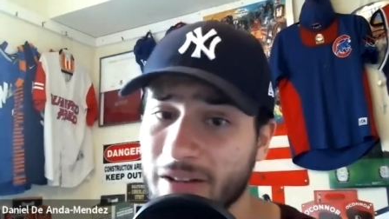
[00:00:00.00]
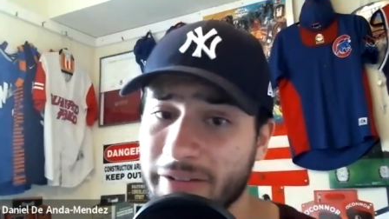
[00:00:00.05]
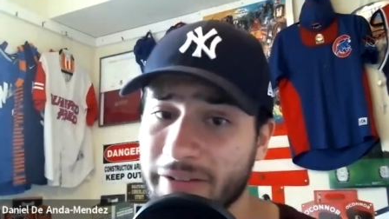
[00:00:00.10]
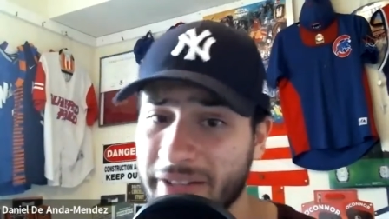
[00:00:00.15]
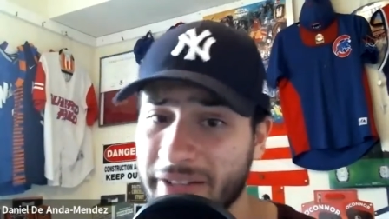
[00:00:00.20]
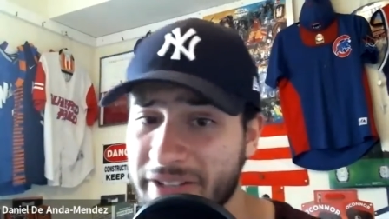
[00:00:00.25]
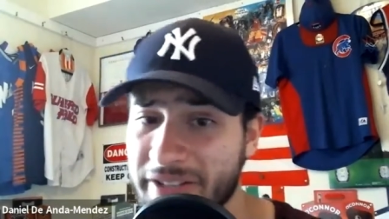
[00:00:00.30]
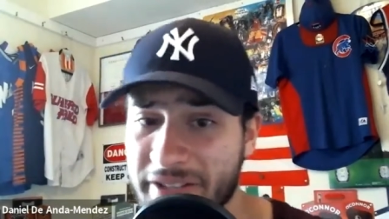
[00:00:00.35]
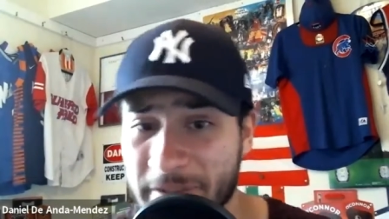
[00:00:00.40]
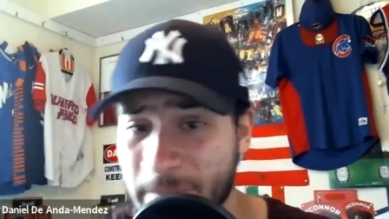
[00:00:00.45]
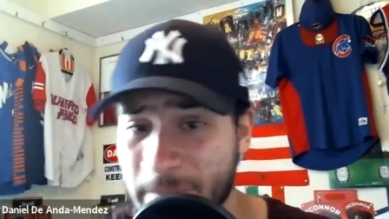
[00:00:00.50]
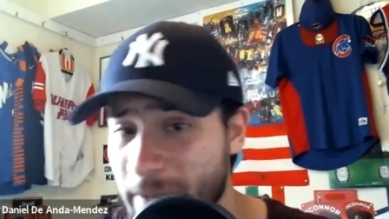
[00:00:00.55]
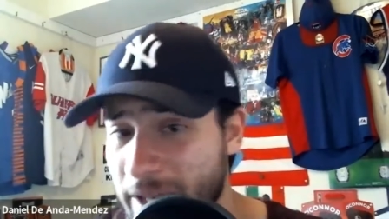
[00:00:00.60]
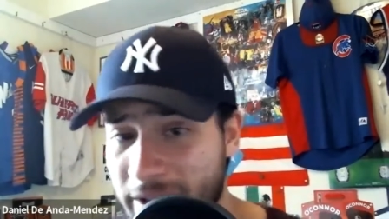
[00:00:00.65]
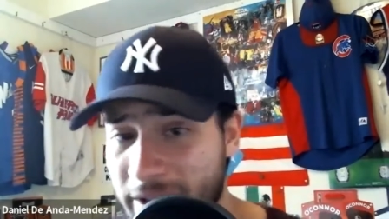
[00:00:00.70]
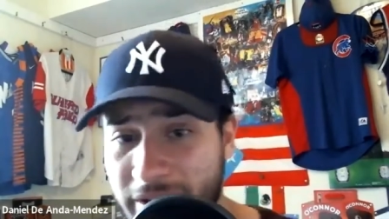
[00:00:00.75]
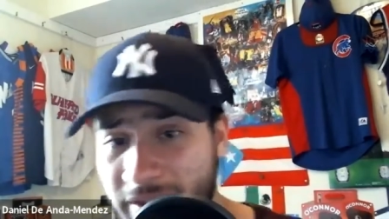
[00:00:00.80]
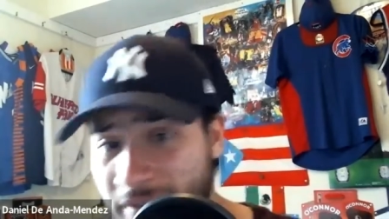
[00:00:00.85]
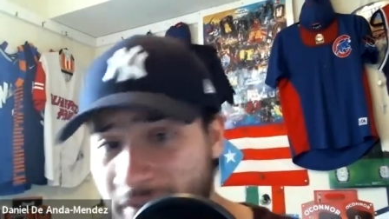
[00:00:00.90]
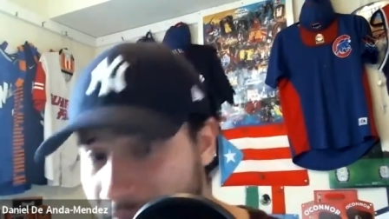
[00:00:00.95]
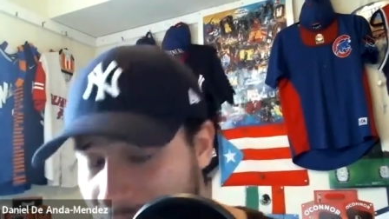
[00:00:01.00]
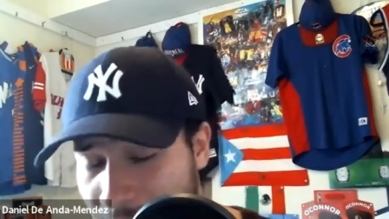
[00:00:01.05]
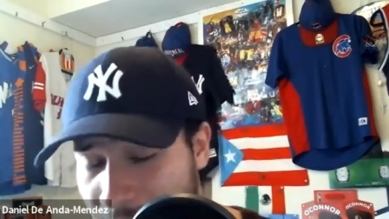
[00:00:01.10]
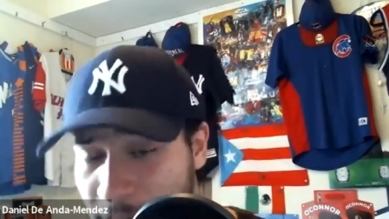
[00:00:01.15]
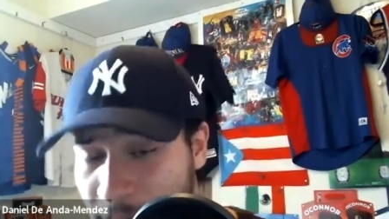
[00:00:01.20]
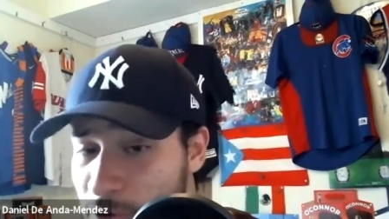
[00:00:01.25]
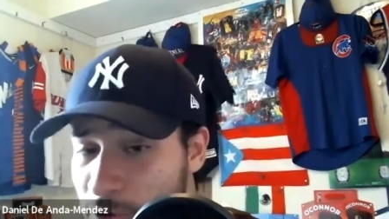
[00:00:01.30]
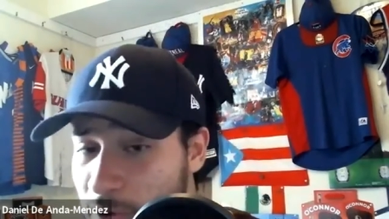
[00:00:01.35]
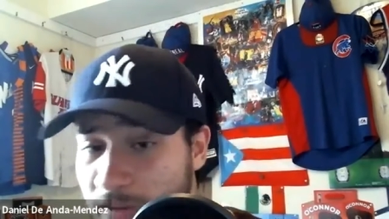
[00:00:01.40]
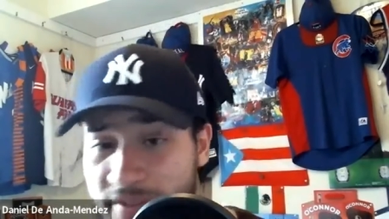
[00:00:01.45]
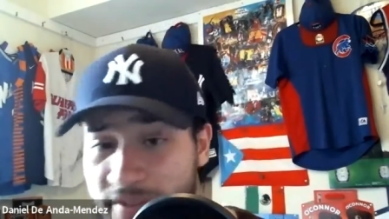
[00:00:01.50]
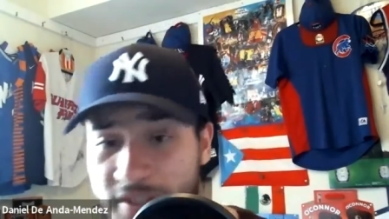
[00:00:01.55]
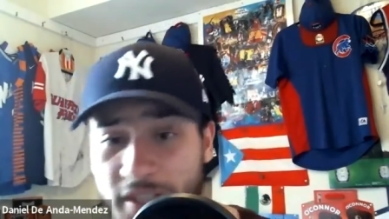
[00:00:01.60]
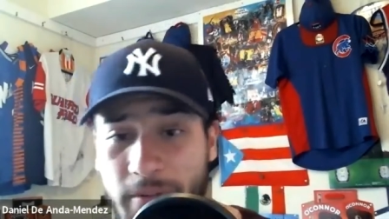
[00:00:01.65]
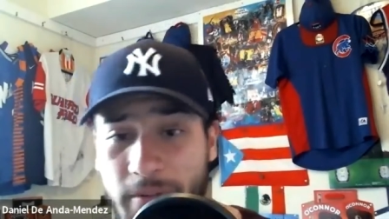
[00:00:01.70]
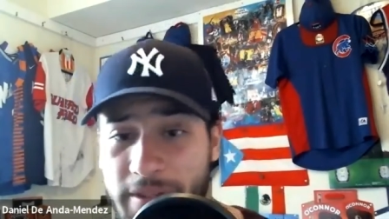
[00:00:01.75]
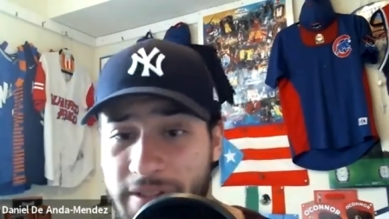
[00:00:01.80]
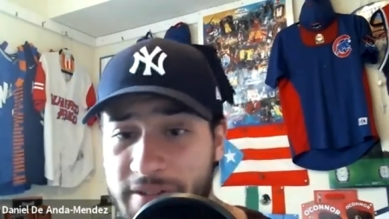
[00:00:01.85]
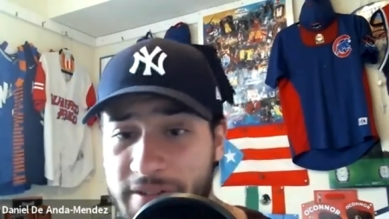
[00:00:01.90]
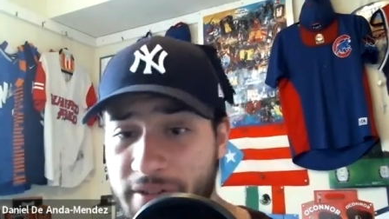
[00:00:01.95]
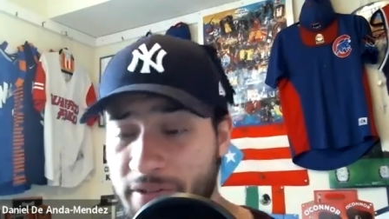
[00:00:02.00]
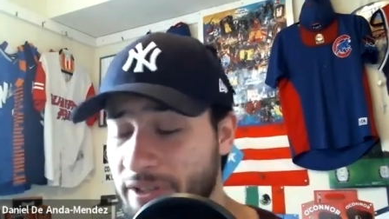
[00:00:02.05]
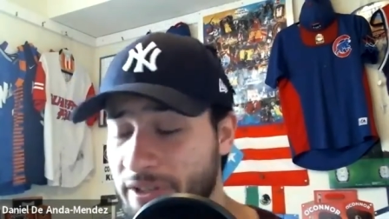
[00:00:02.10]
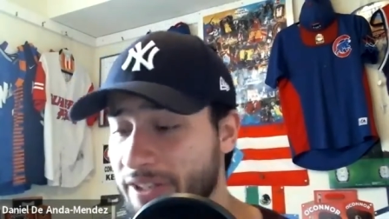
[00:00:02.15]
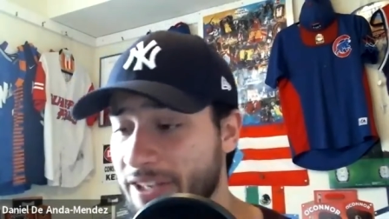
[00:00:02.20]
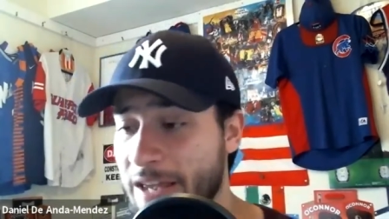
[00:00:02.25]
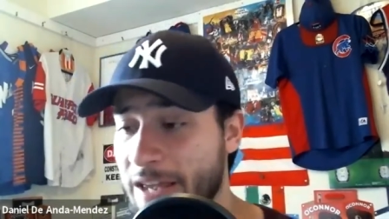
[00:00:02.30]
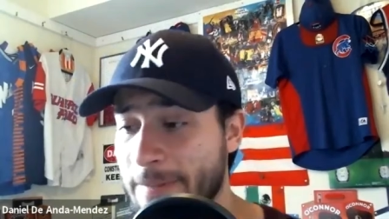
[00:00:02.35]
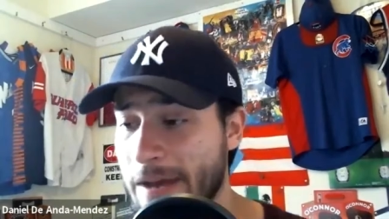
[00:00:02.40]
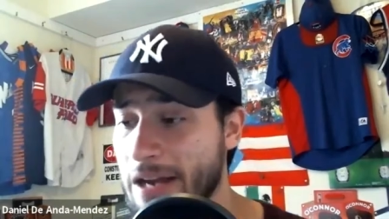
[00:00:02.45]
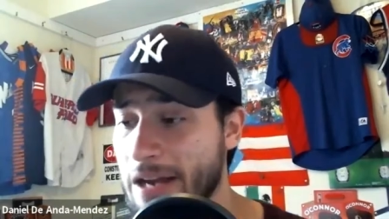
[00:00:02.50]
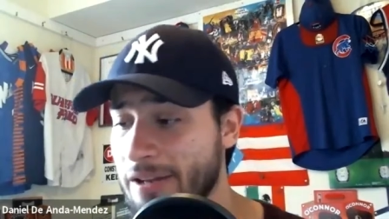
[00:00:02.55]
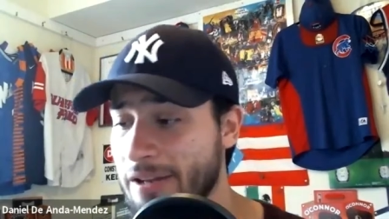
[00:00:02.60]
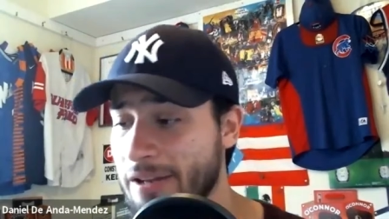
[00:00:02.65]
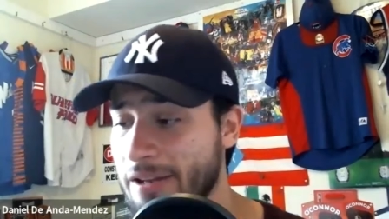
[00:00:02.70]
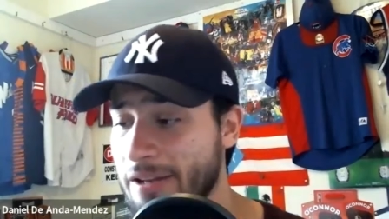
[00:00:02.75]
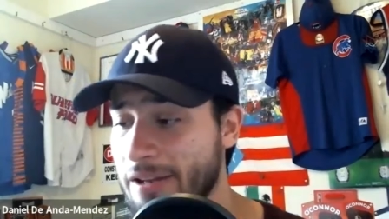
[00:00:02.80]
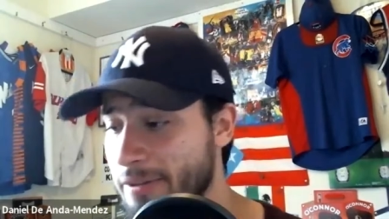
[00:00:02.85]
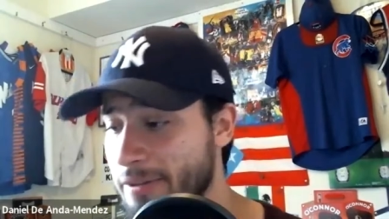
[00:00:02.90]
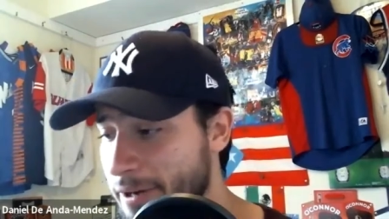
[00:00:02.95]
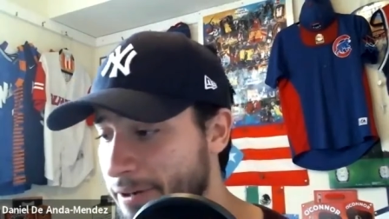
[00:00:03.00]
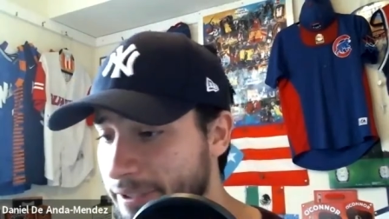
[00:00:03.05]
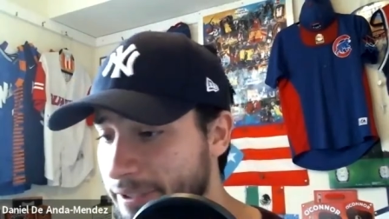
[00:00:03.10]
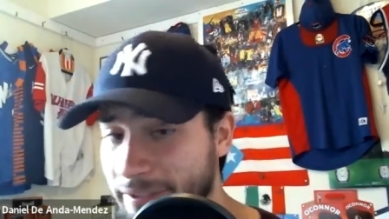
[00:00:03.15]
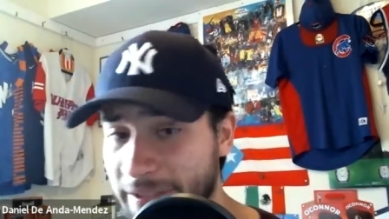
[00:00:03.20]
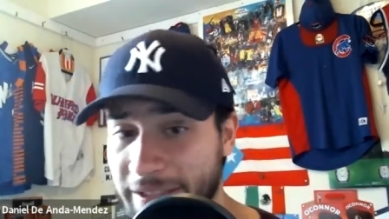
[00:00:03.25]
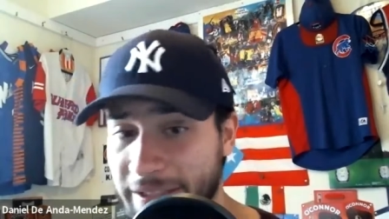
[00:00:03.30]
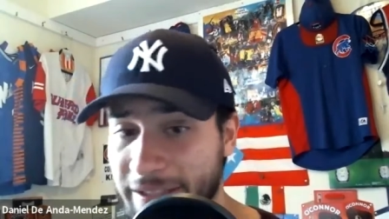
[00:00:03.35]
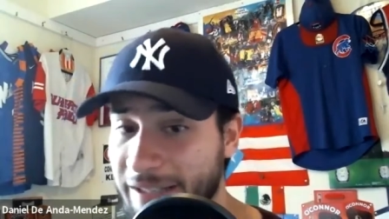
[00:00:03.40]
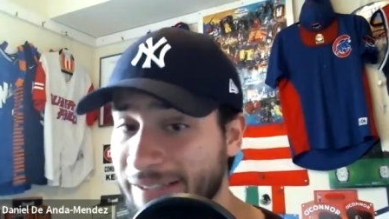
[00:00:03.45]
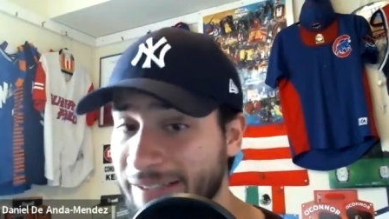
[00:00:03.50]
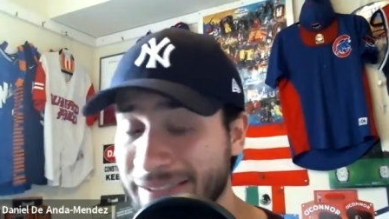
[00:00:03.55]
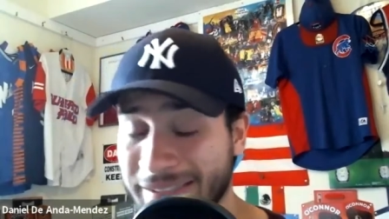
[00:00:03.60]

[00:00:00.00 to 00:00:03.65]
They just made the World Series too. They came out of the American League.